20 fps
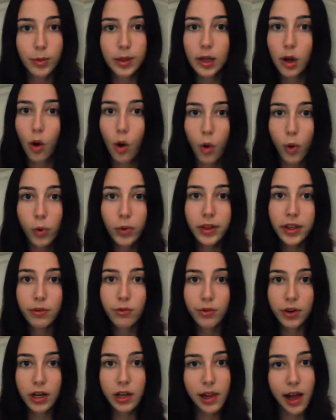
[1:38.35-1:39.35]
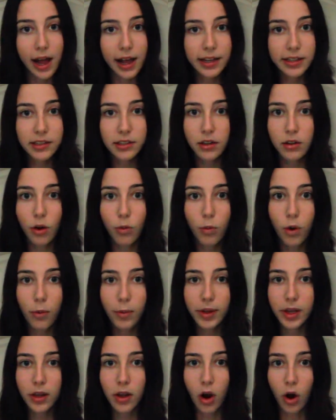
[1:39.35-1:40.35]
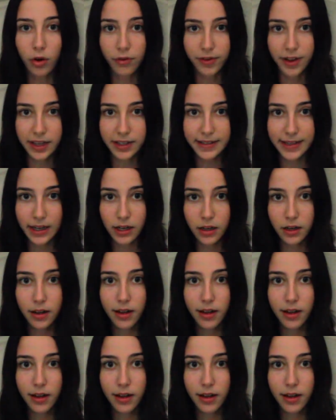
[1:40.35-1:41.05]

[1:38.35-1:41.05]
We only realize what we are facing.